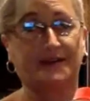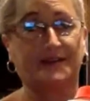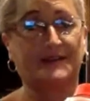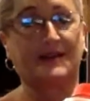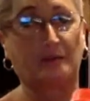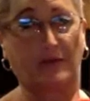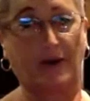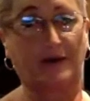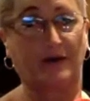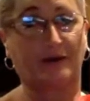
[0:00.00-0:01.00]

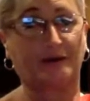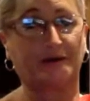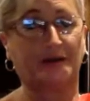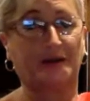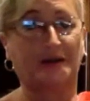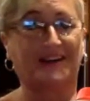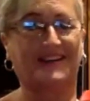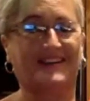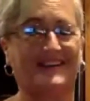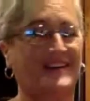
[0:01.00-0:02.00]
step-granddaughter,
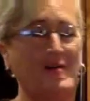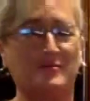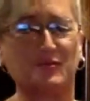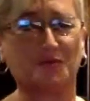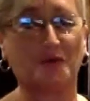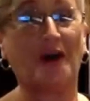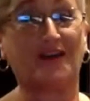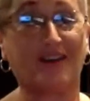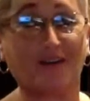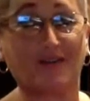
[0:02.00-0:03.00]
I'm too
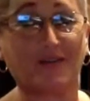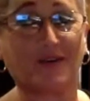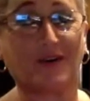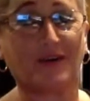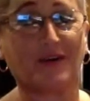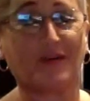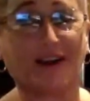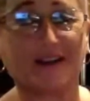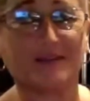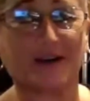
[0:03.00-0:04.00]
young for
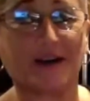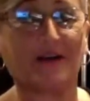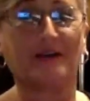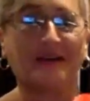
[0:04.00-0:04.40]
grandkids right now.